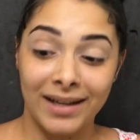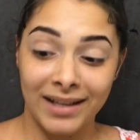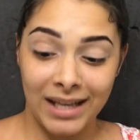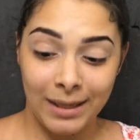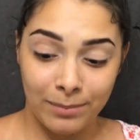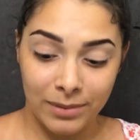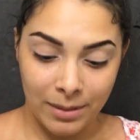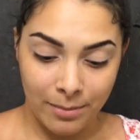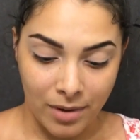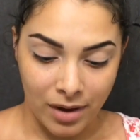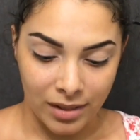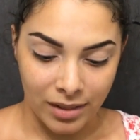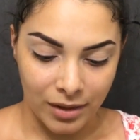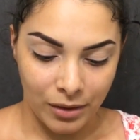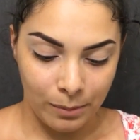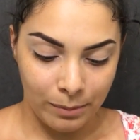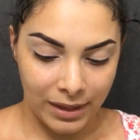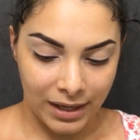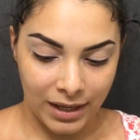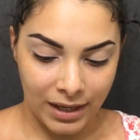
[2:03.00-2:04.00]
gonna keep them on
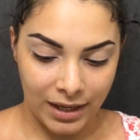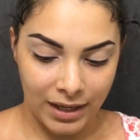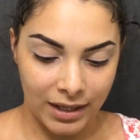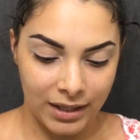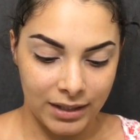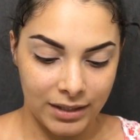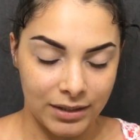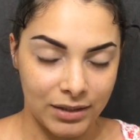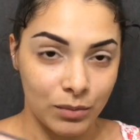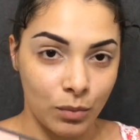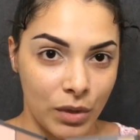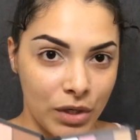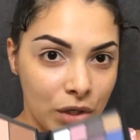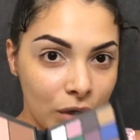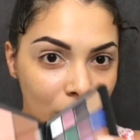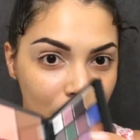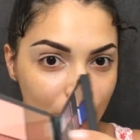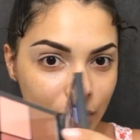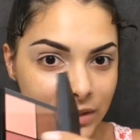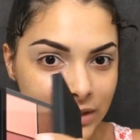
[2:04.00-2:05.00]
though, because when you
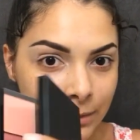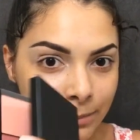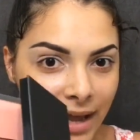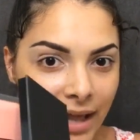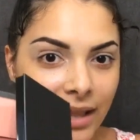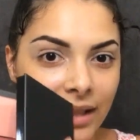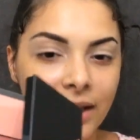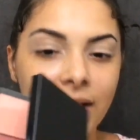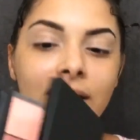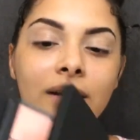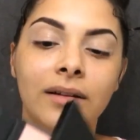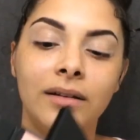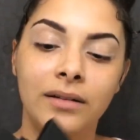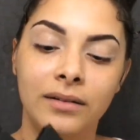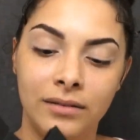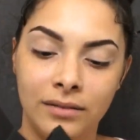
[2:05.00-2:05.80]
close the palette,